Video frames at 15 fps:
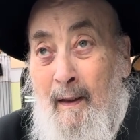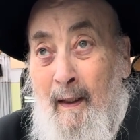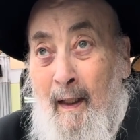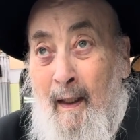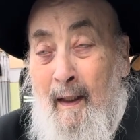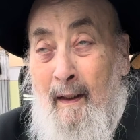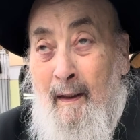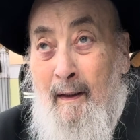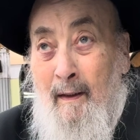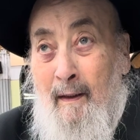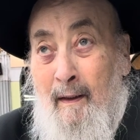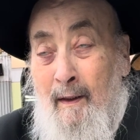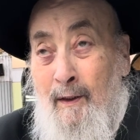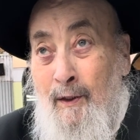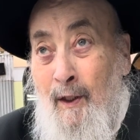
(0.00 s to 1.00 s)
And
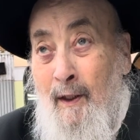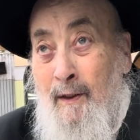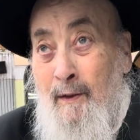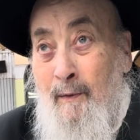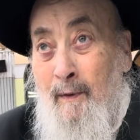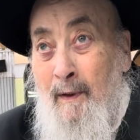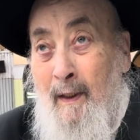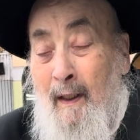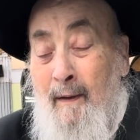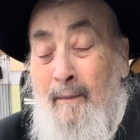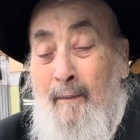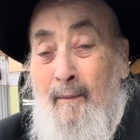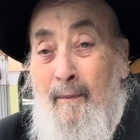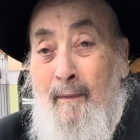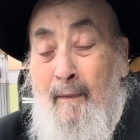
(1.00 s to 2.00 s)
he's used with that.
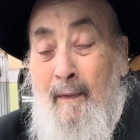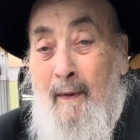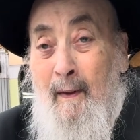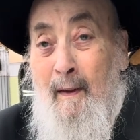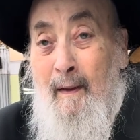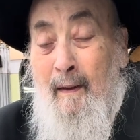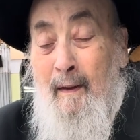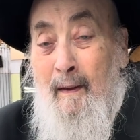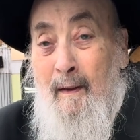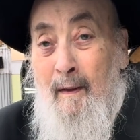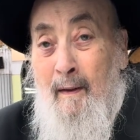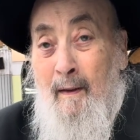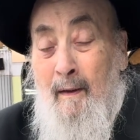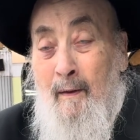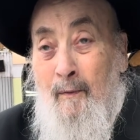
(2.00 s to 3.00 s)

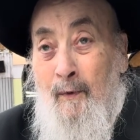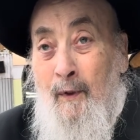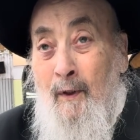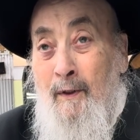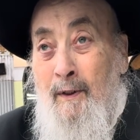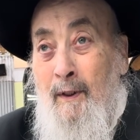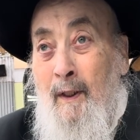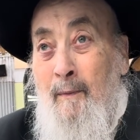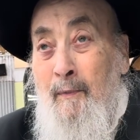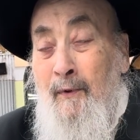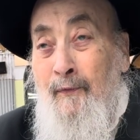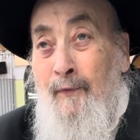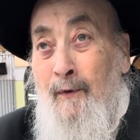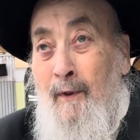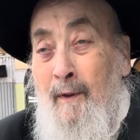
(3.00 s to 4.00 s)
We also learned
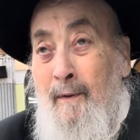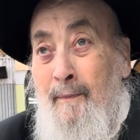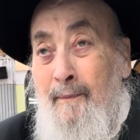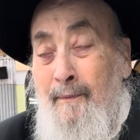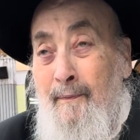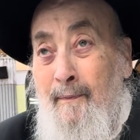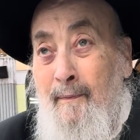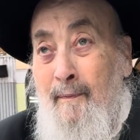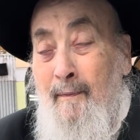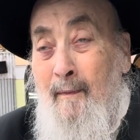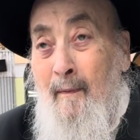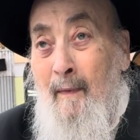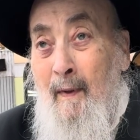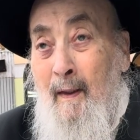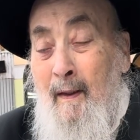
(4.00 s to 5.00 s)
before
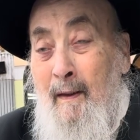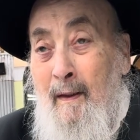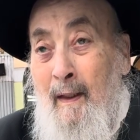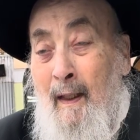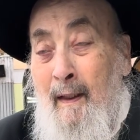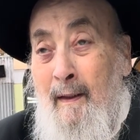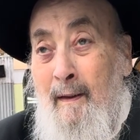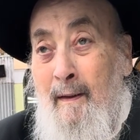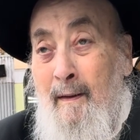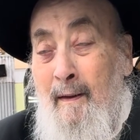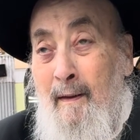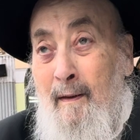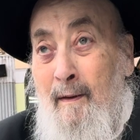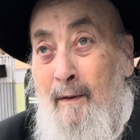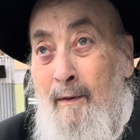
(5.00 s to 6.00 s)
that
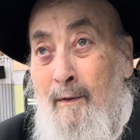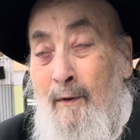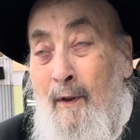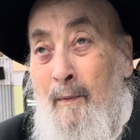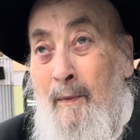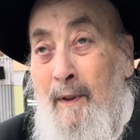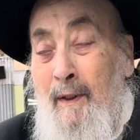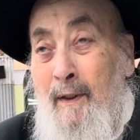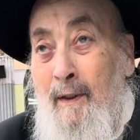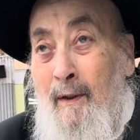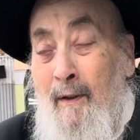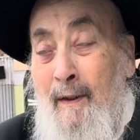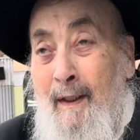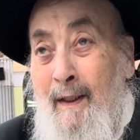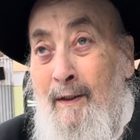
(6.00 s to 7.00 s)
normally you
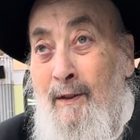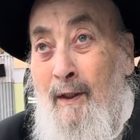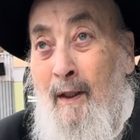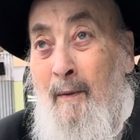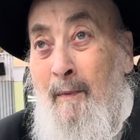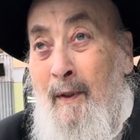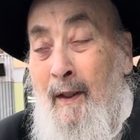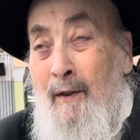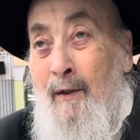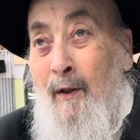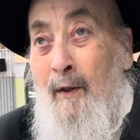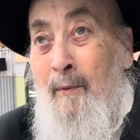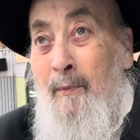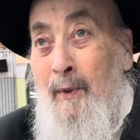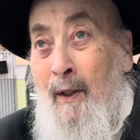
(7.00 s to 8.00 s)
don't answer Amen on your
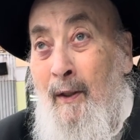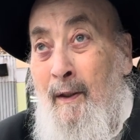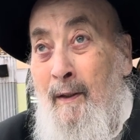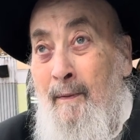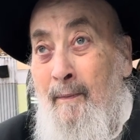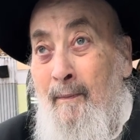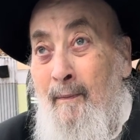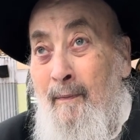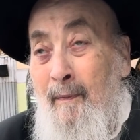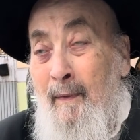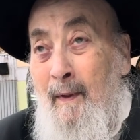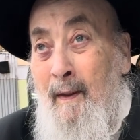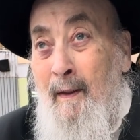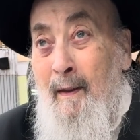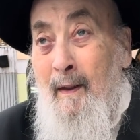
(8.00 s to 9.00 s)
own bracha,
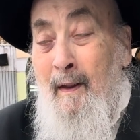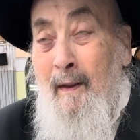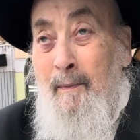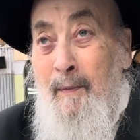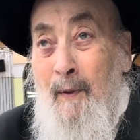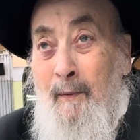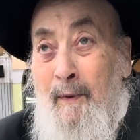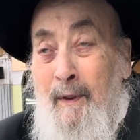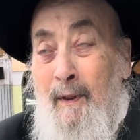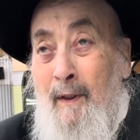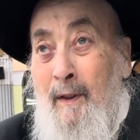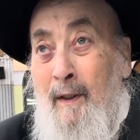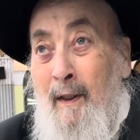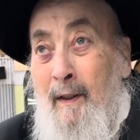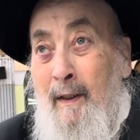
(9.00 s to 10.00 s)
but when
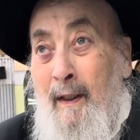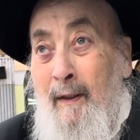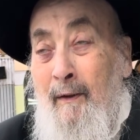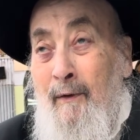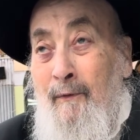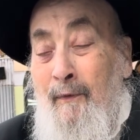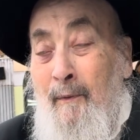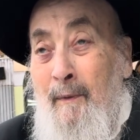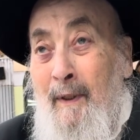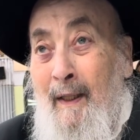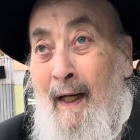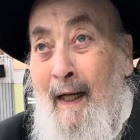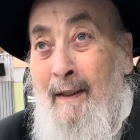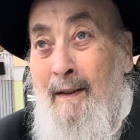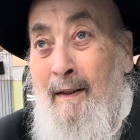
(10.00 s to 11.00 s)
you're hearing from the
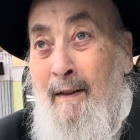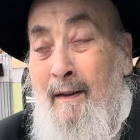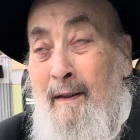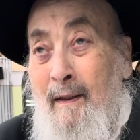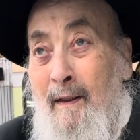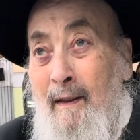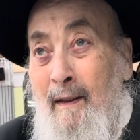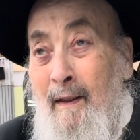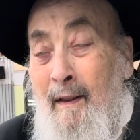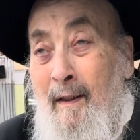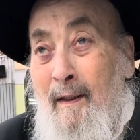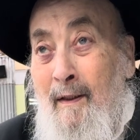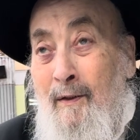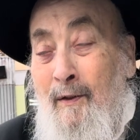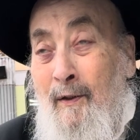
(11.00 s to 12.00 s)
chazan,
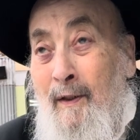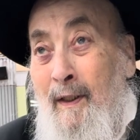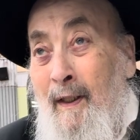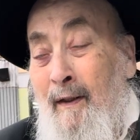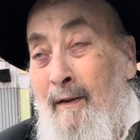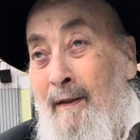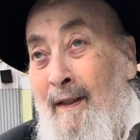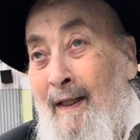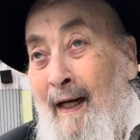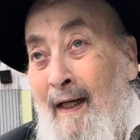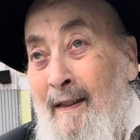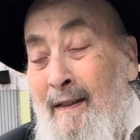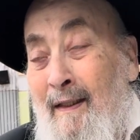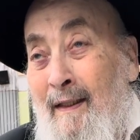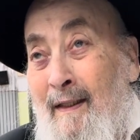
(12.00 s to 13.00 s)
so you're hearing the
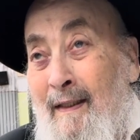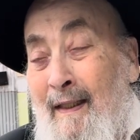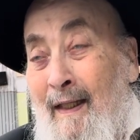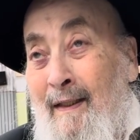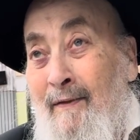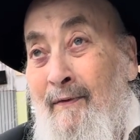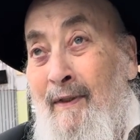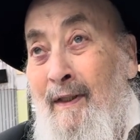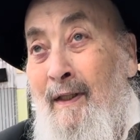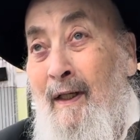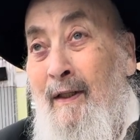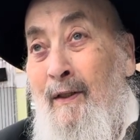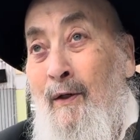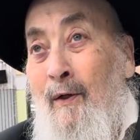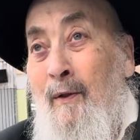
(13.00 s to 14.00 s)
chazan, it's not
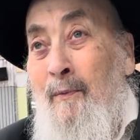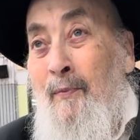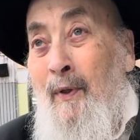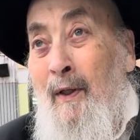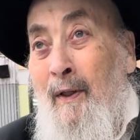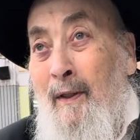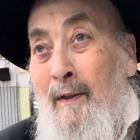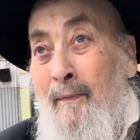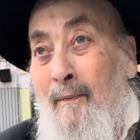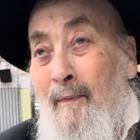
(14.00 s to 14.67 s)
really your own bracha.